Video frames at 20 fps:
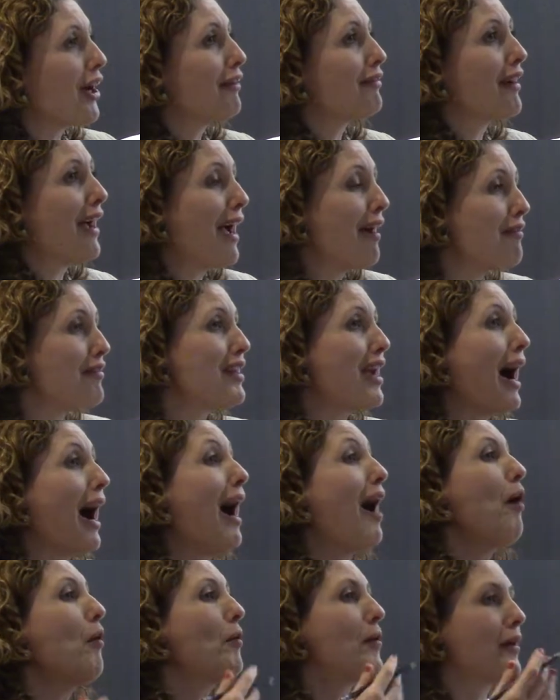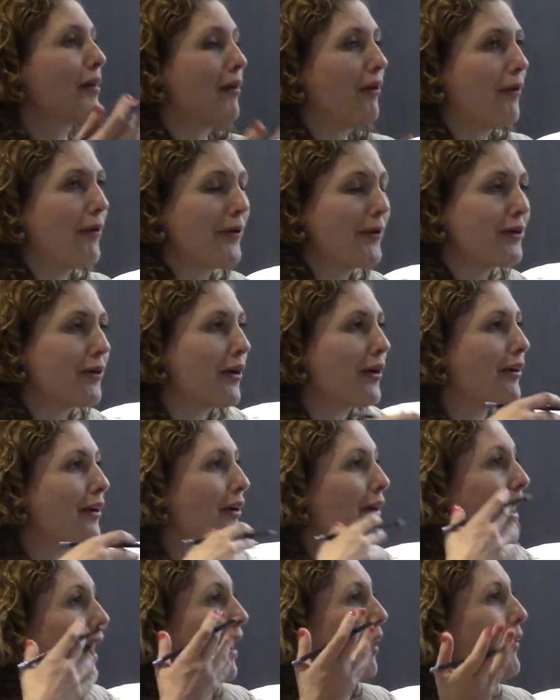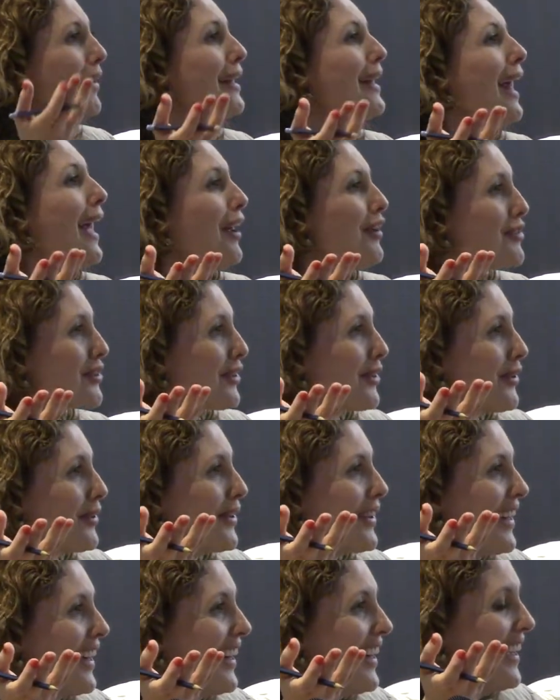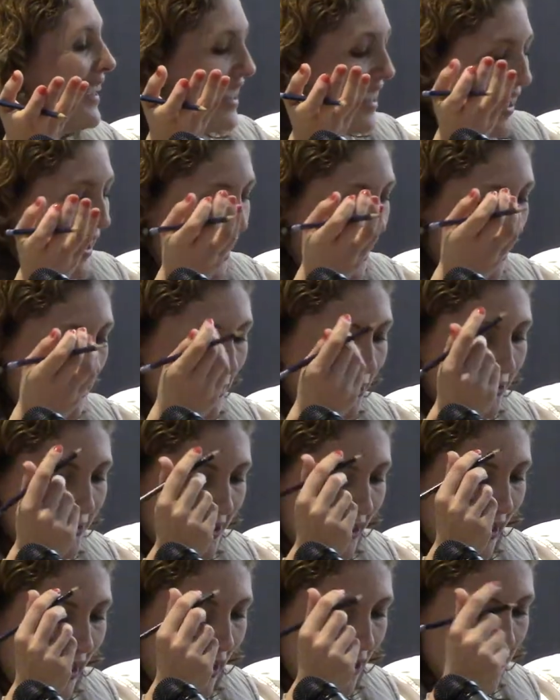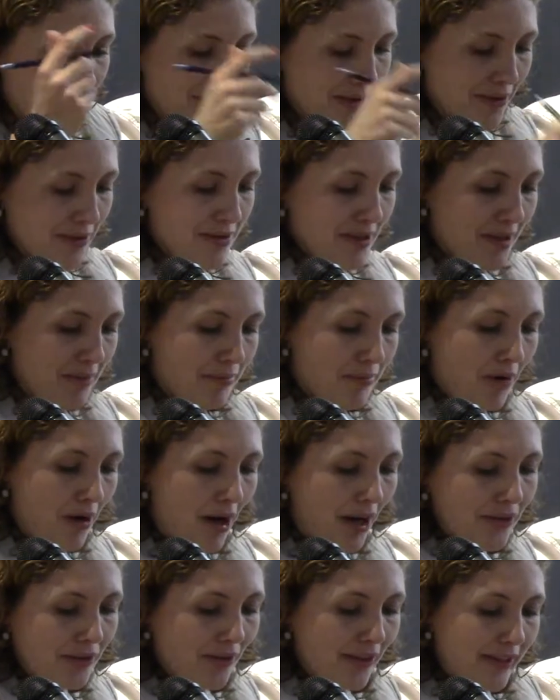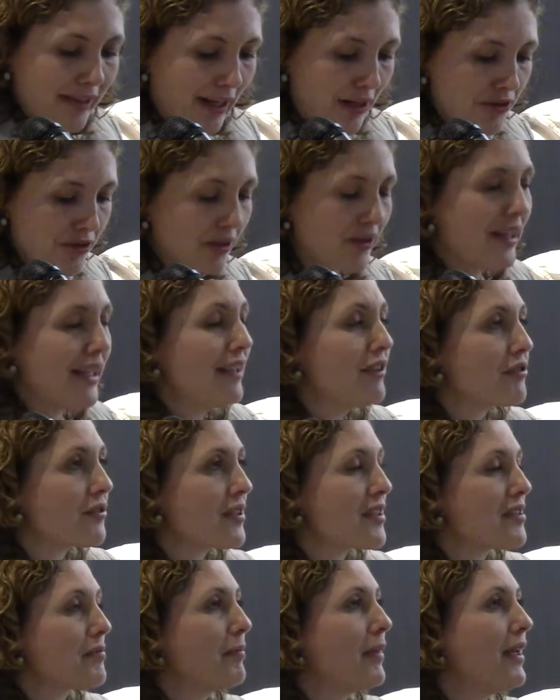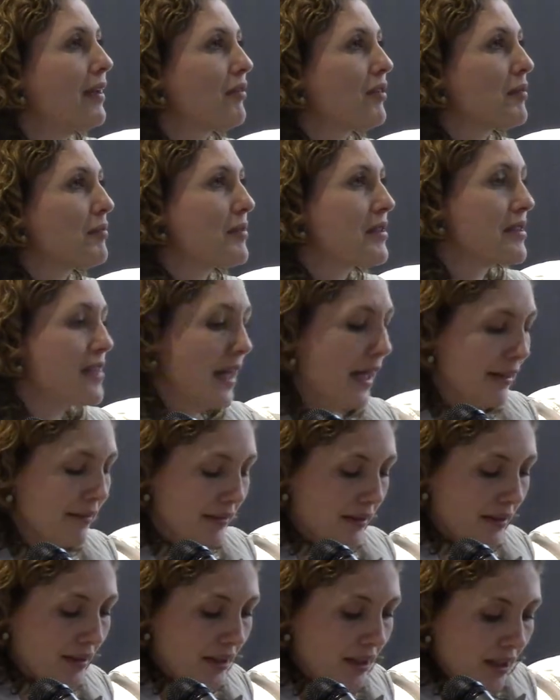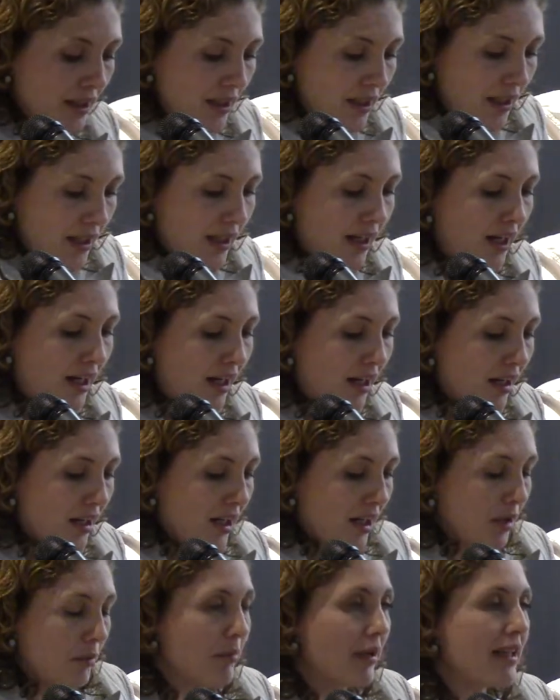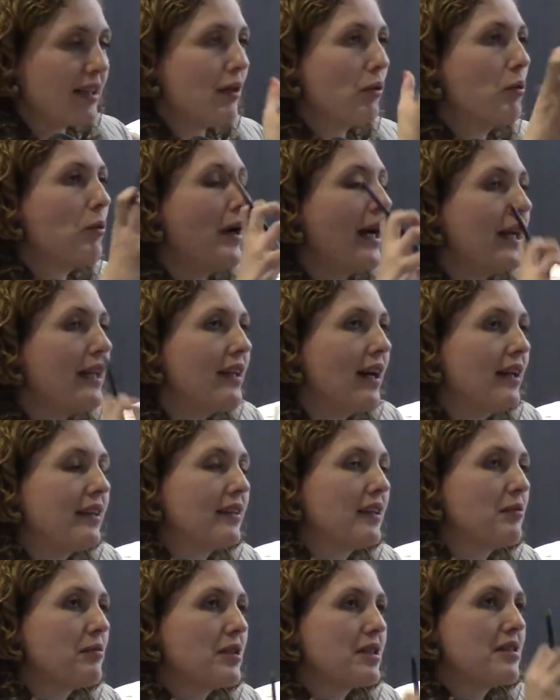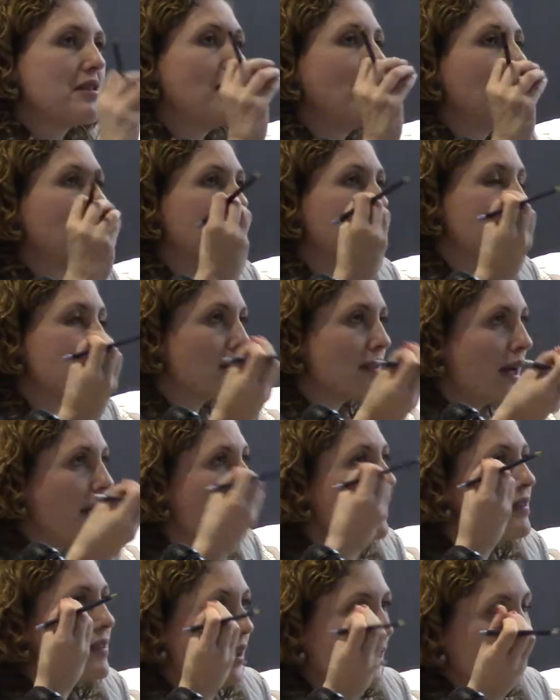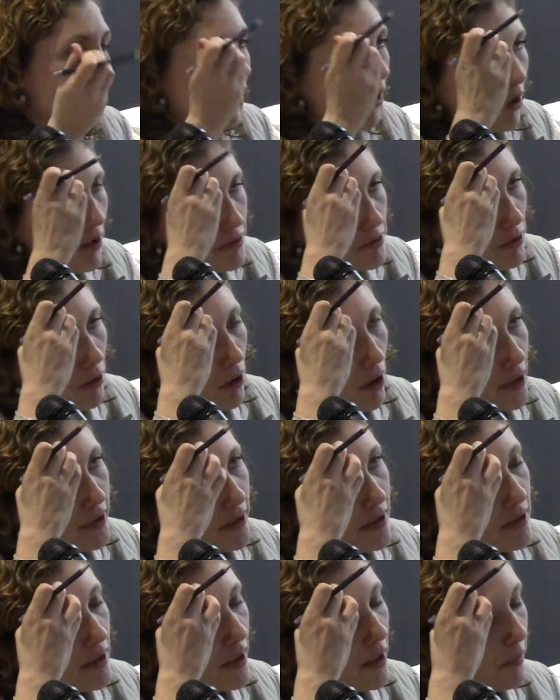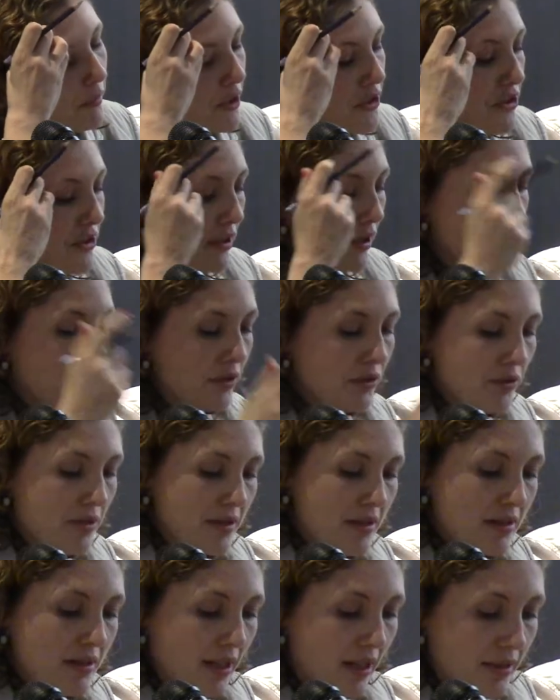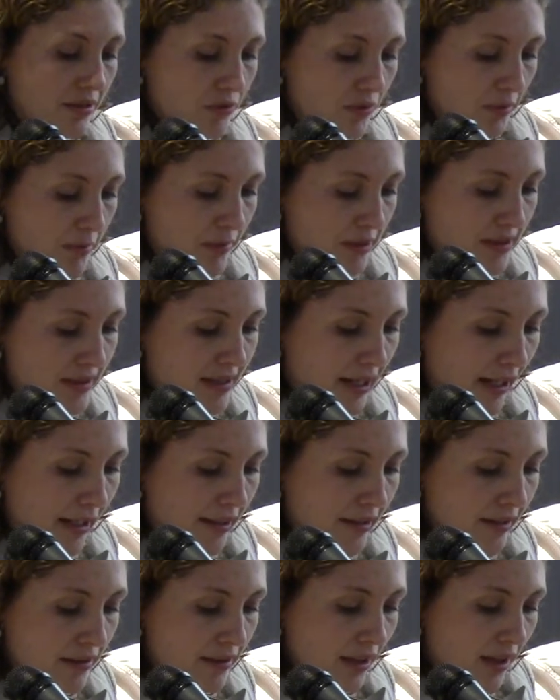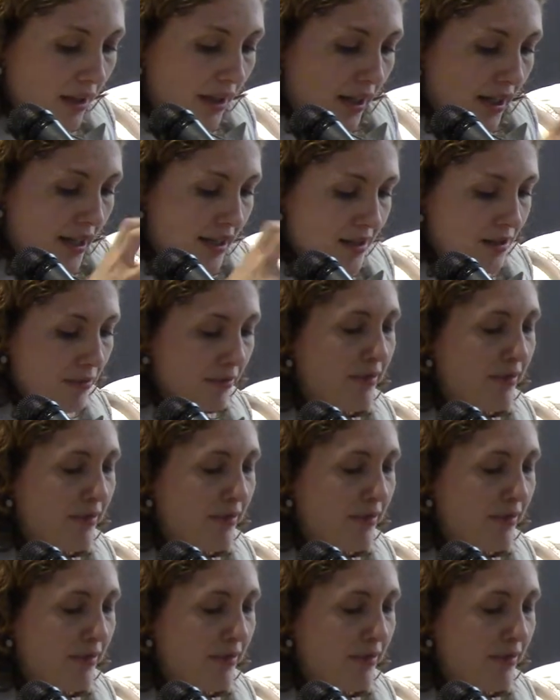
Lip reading: of having our own or our national multinationals abroad or our national interests being represented, but the way that the Brazilian states and also other emerging country states represent it, it's